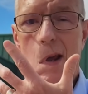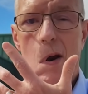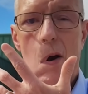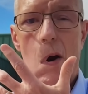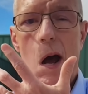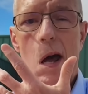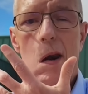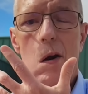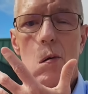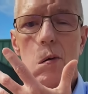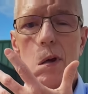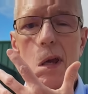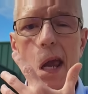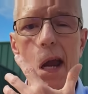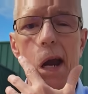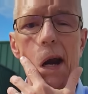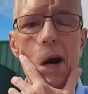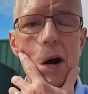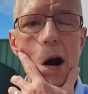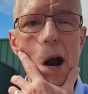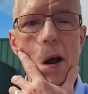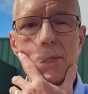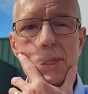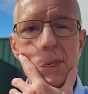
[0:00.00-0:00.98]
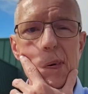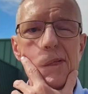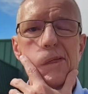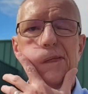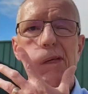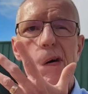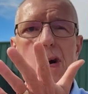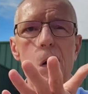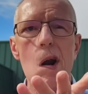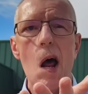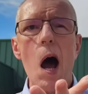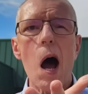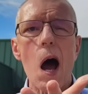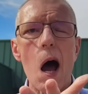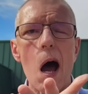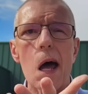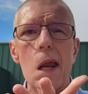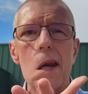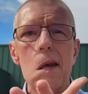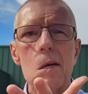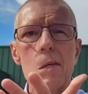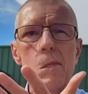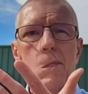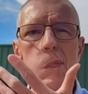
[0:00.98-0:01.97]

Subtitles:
I don't care. I prefer not.